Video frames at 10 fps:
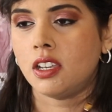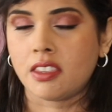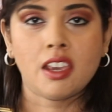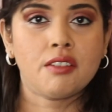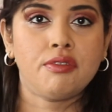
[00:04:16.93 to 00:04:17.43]

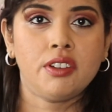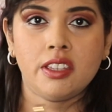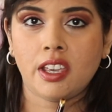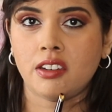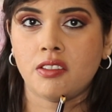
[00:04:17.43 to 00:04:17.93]
Thankfully
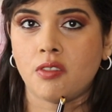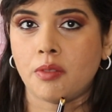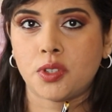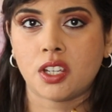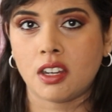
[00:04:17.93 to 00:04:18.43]
they didn't
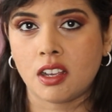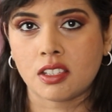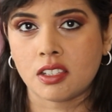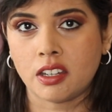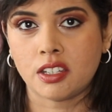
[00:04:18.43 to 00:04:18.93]
rupture
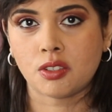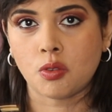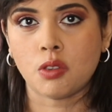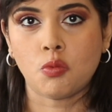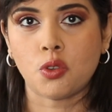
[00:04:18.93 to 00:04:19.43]
last night so
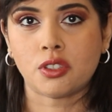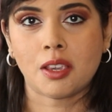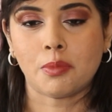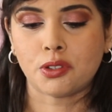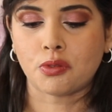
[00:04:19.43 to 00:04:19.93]
I was
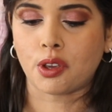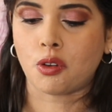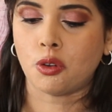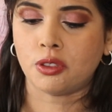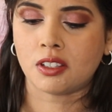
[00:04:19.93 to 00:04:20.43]
able to
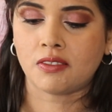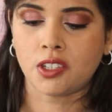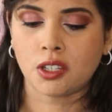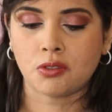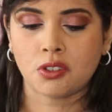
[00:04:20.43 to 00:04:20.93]
record this
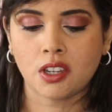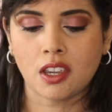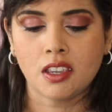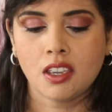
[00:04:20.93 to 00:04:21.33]
video today.